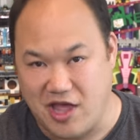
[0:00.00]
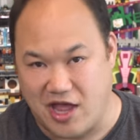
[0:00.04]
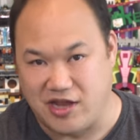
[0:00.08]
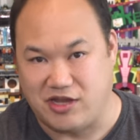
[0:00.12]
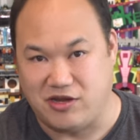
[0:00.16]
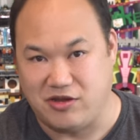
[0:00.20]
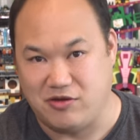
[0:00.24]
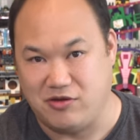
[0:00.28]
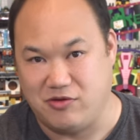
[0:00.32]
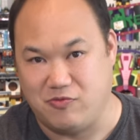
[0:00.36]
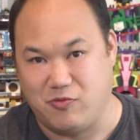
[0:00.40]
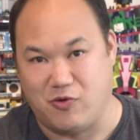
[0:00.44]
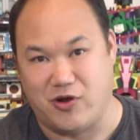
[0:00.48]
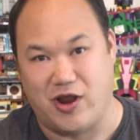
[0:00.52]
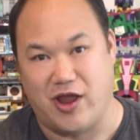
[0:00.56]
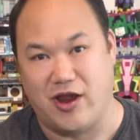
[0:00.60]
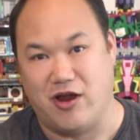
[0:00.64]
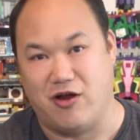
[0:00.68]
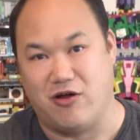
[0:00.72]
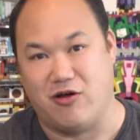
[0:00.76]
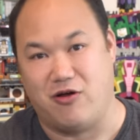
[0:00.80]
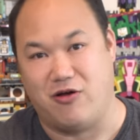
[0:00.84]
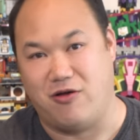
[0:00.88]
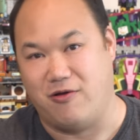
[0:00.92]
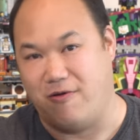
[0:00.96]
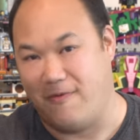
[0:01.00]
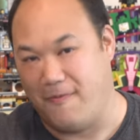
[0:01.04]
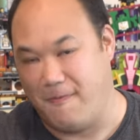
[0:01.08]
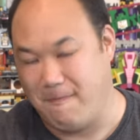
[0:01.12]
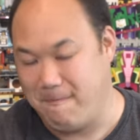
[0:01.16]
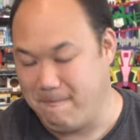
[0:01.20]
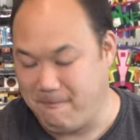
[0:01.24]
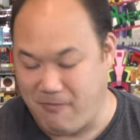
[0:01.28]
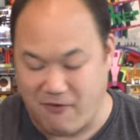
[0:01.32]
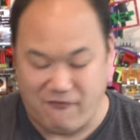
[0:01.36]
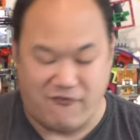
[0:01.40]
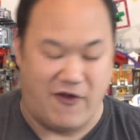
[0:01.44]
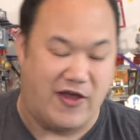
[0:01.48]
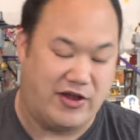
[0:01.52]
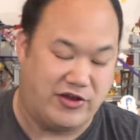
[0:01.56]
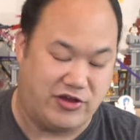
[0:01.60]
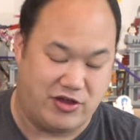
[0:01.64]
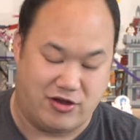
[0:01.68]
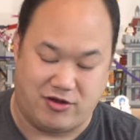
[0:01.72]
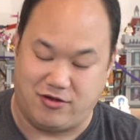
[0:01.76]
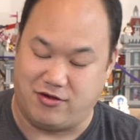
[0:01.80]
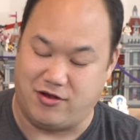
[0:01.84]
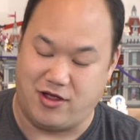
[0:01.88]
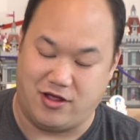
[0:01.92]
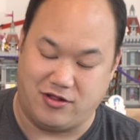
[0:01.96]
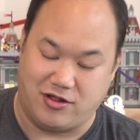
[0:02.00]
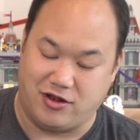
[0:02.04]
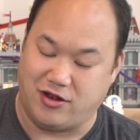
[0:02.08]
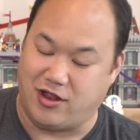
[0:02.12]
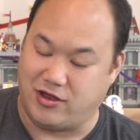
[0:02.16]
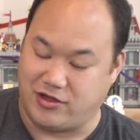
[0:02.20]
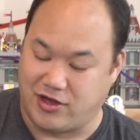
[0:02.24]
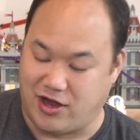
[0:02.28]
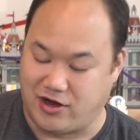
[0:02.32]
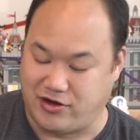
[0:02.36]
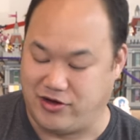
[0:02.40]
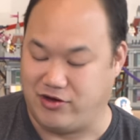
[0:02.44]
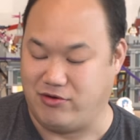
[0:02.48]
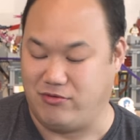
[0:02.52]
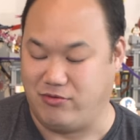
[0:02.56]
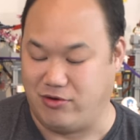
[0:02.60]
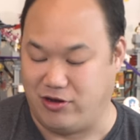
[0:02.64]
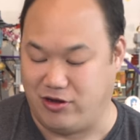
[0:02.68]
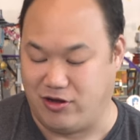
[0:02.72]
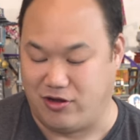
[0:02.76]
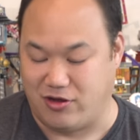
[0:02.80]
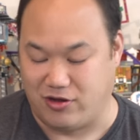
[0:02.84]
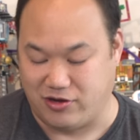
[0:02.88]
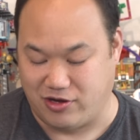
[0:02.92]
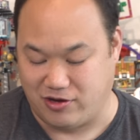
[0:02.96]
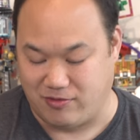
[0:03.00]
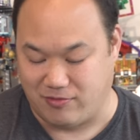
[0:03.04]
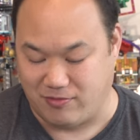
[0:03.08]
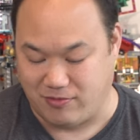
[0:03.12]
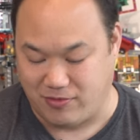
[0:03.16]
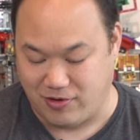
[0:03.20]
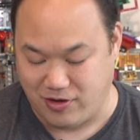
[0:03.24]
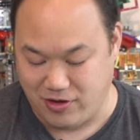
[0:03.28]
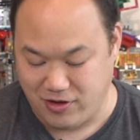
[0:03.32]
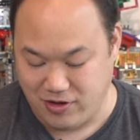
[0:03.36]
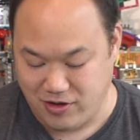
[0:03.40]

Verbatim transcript: That's what I call perfection. I think that's actually really awesome.